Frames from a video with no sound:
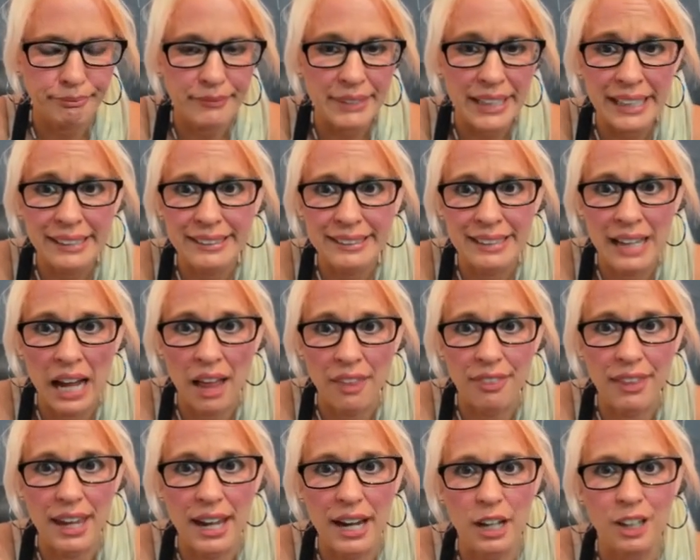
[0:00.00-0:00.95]
It's not
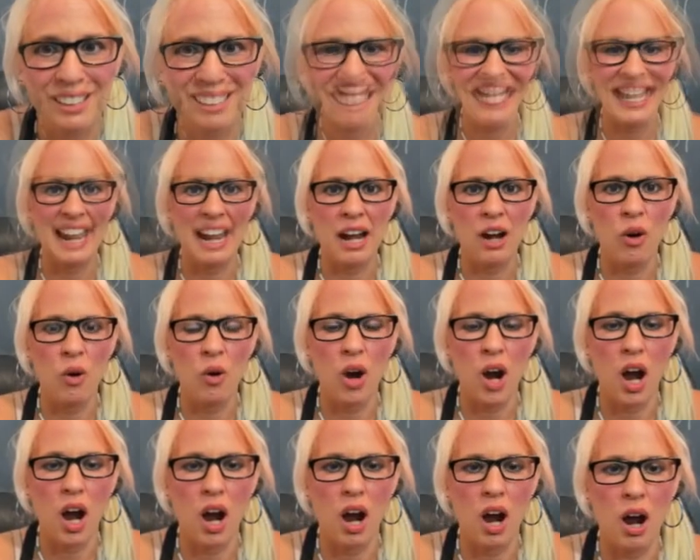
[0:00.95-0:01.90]
there. Now
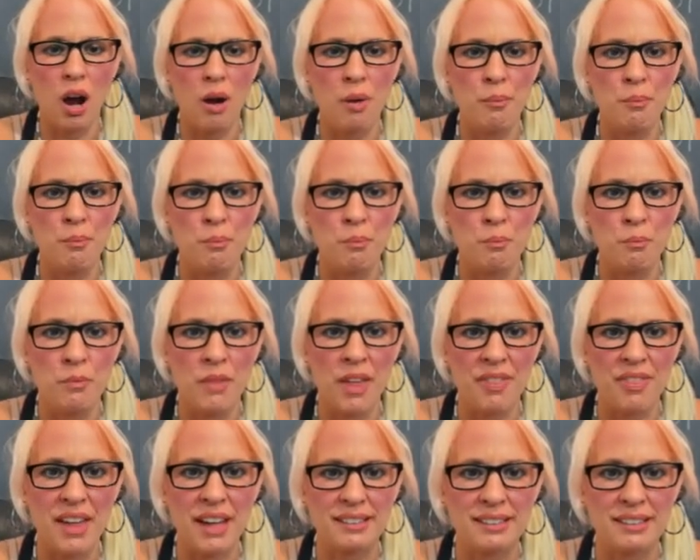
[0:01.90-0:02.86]

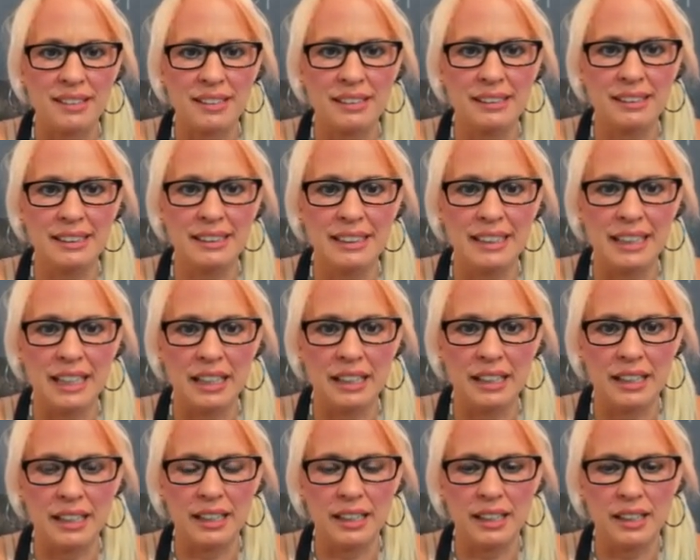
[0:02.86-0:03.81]
that's
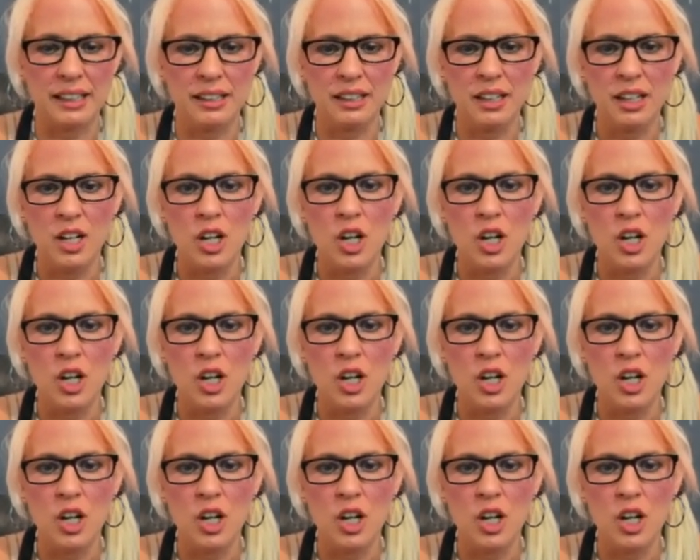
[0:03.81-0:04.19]
deleted,